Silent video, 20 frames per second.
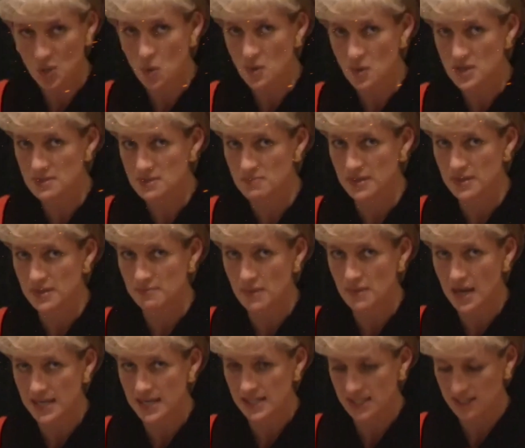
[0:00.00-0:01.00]
shows just
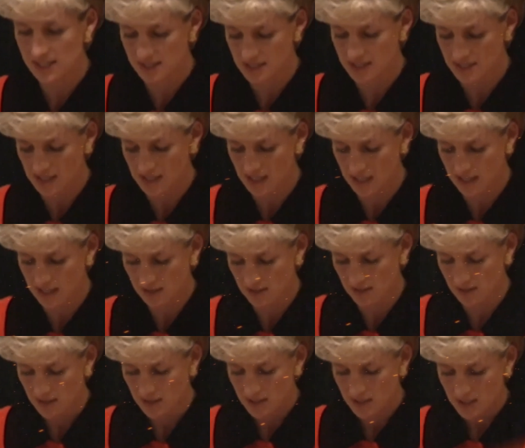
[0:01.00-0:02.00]
how intact his
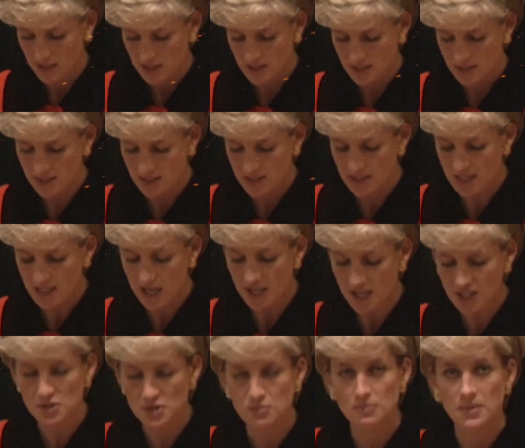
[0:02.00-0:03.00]
friendship and respect
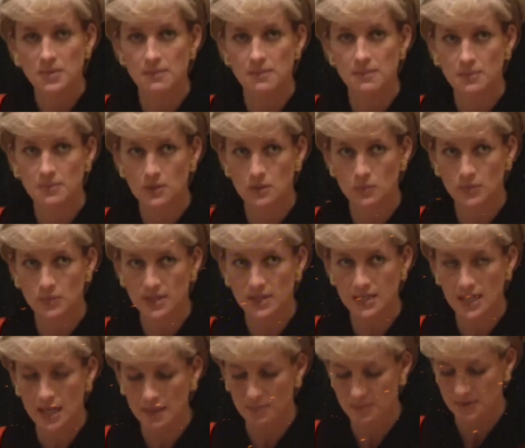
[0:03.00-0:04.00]
for Diana remain,